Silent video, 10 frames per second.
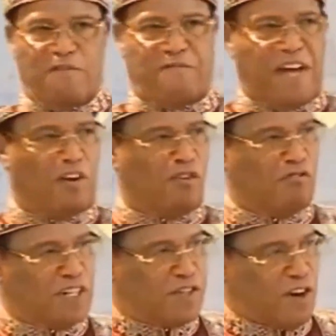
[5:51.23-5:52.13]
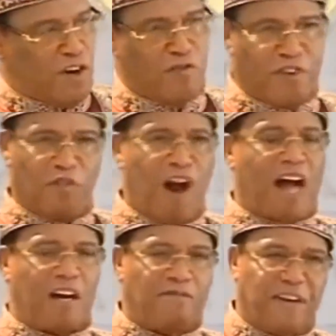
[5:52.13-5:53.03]
The Federal Reserve, the
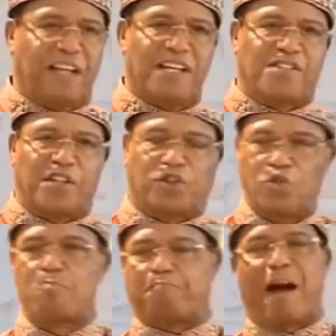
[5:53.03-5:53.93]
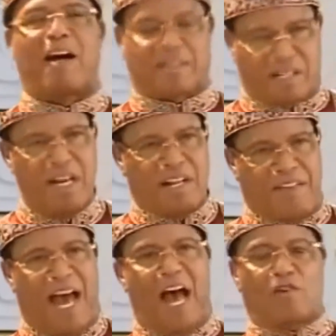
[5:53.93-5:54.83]
Rockefellers, the DuPonts,
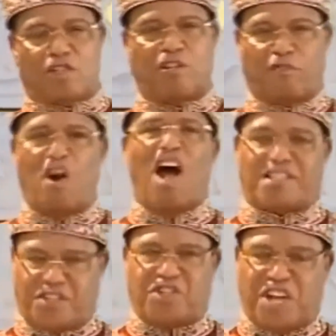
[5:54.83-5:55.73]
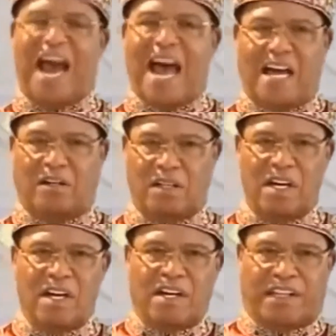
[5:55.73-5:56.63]
the House of Rothschild.
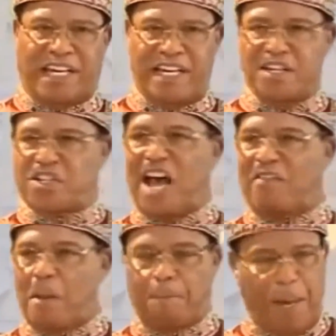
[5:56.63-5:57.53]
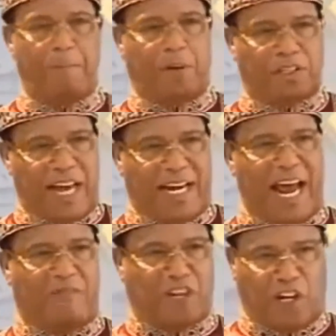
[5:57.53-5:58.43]
These are the people
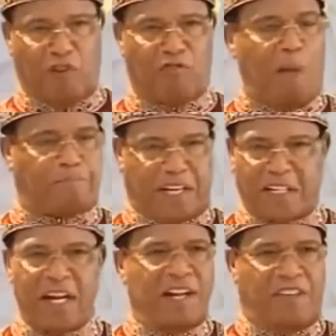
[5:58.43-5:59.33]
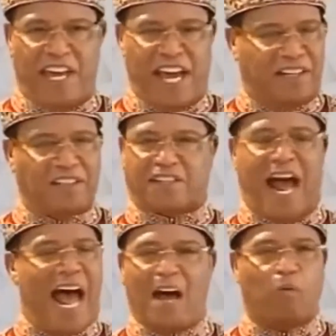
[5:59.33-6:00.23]
that have corrupted the
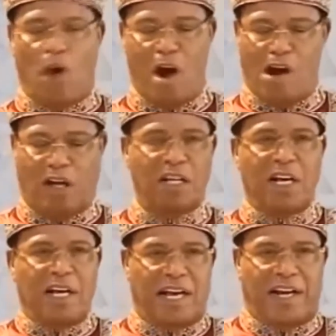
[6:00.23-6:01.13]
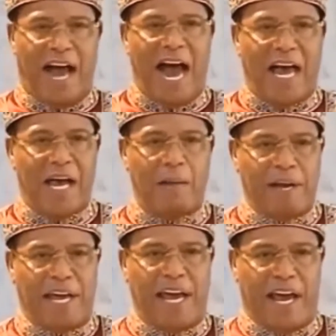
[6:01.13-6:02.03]
entire world. And I
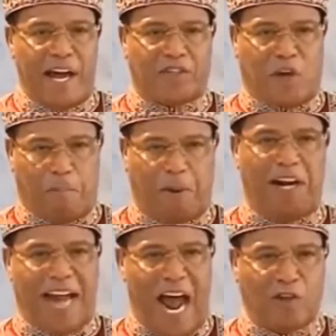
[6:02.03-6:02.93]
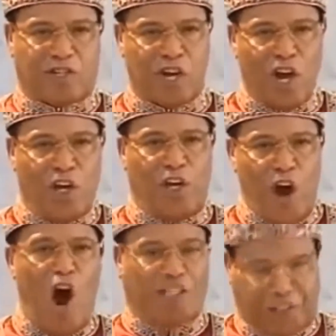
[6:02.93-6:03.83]
am here to pronounce
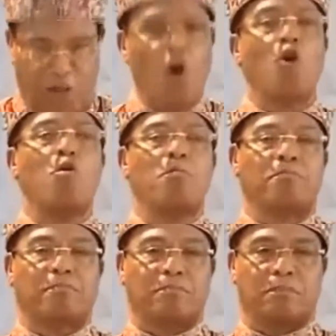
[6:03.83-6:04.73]
your doom.